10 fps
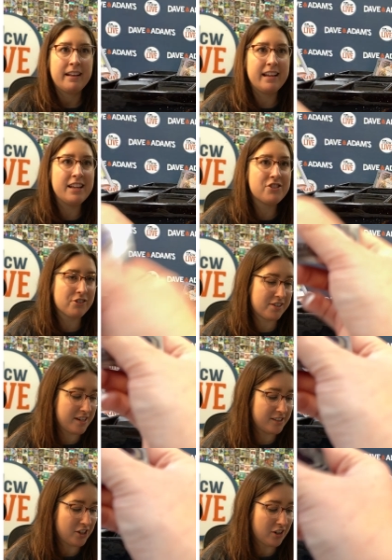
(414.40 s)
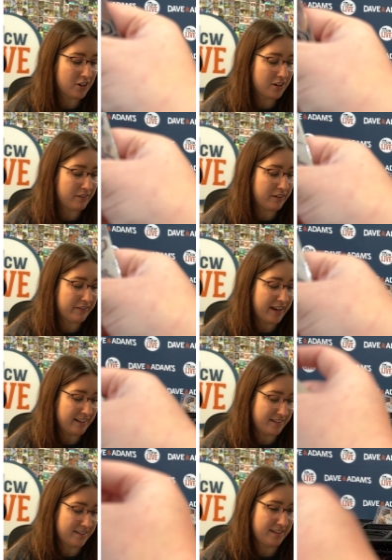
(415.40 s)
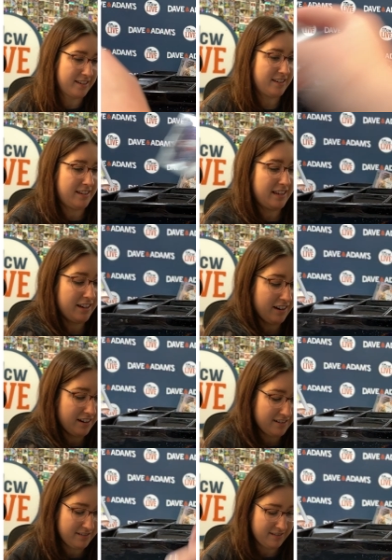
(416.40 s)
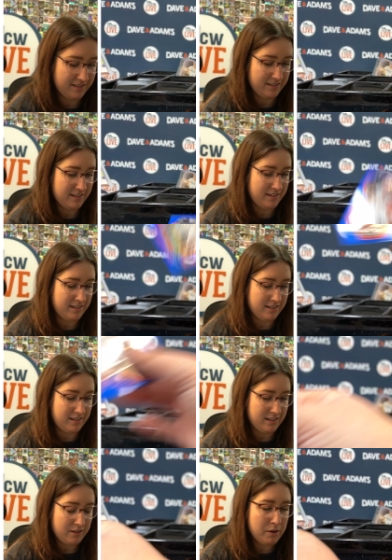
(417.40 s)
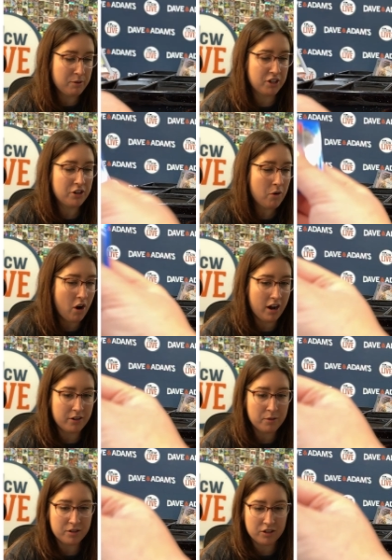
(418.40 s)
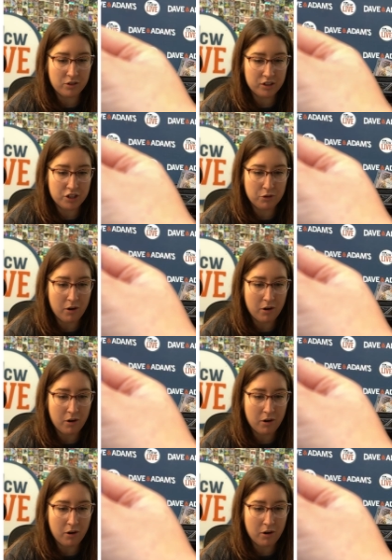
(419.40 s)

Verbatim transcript: Interesting turn of events here. Wait, was there no auto? Was there only two